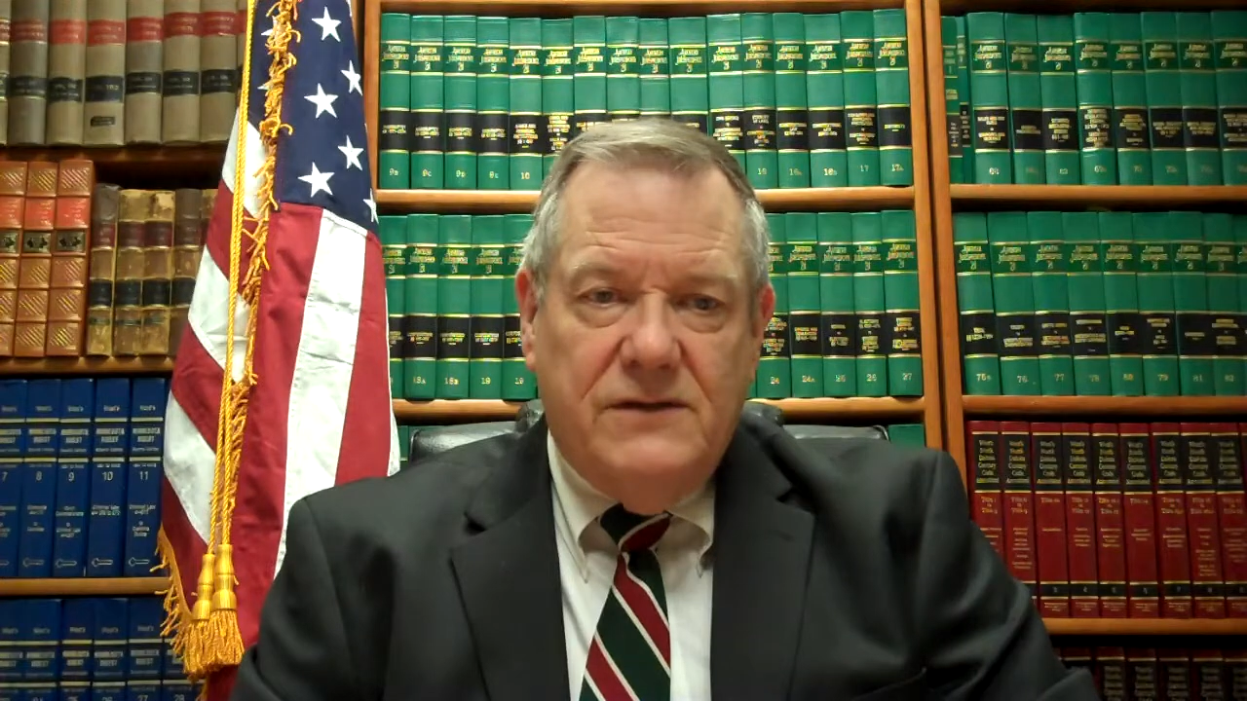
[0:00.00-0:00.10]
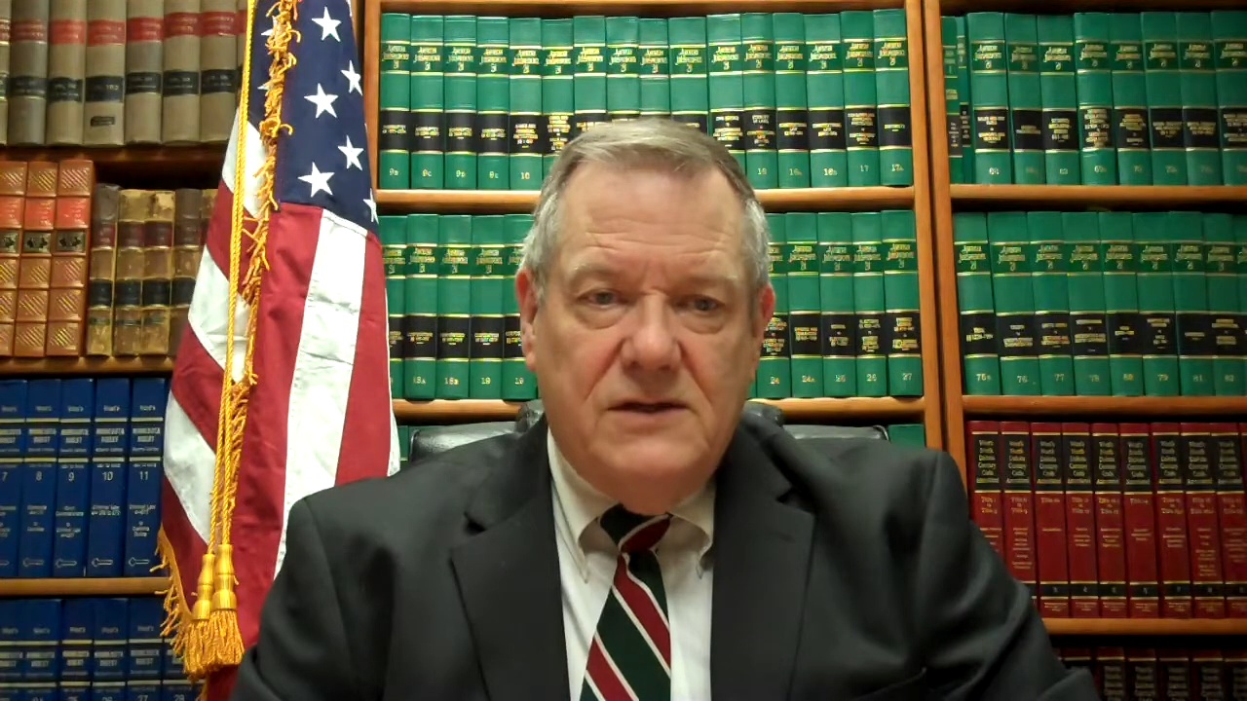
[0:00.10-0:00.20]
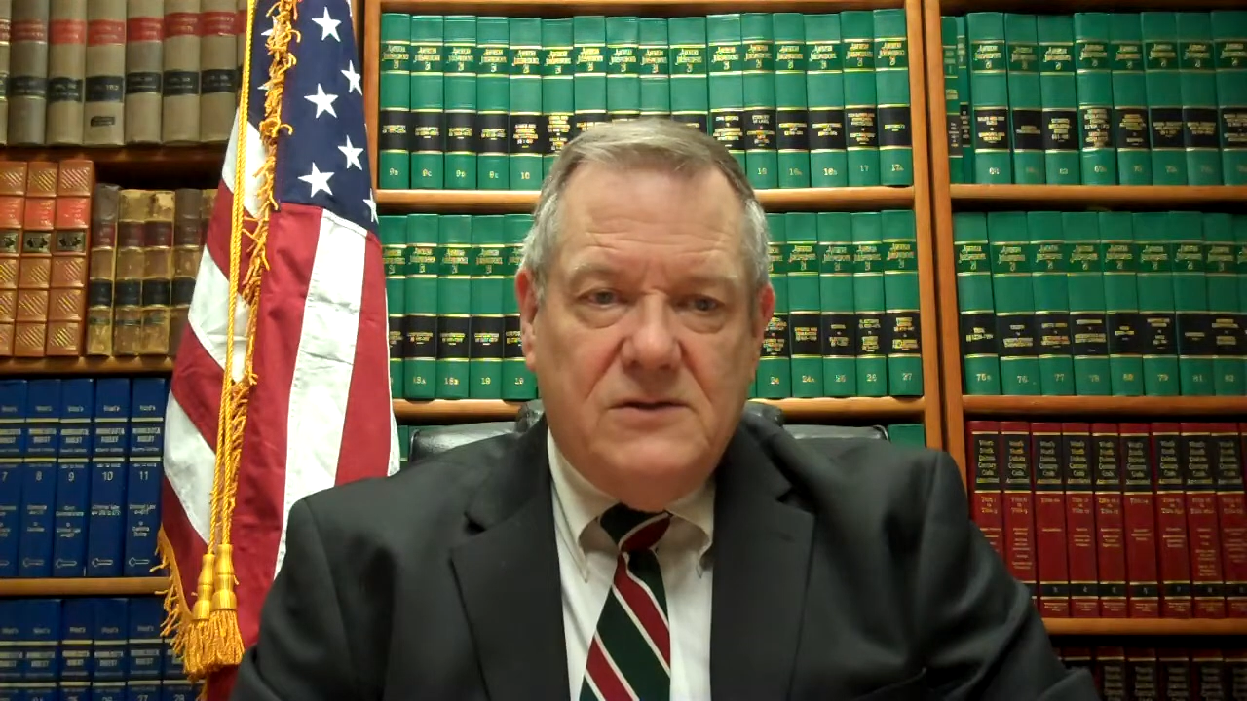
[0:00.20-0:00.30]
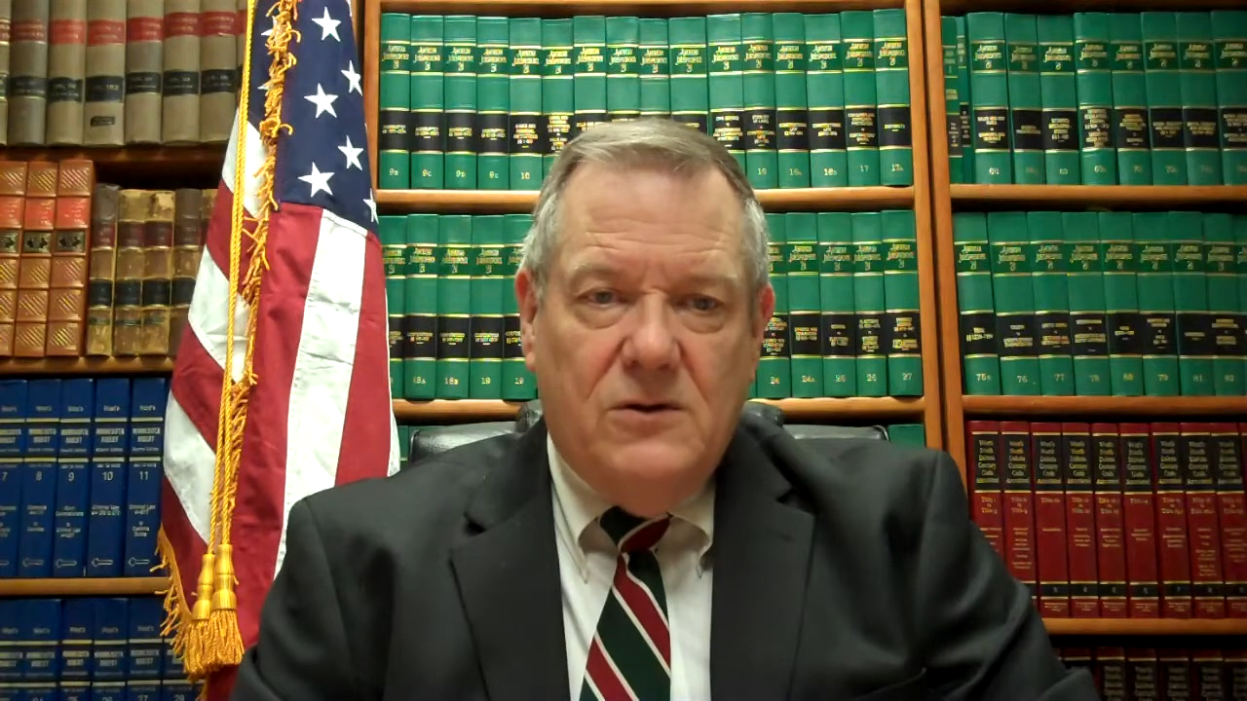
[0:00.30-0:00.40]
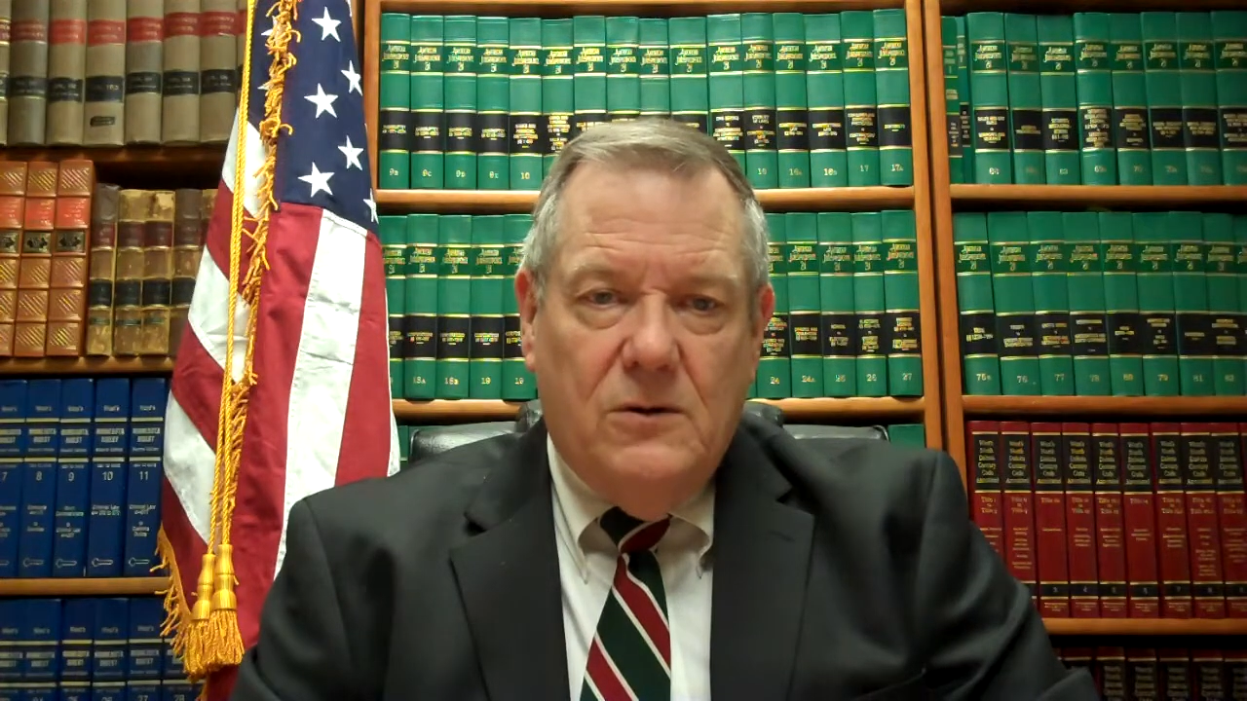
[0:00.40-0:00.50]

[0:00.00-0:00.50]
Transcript: of his or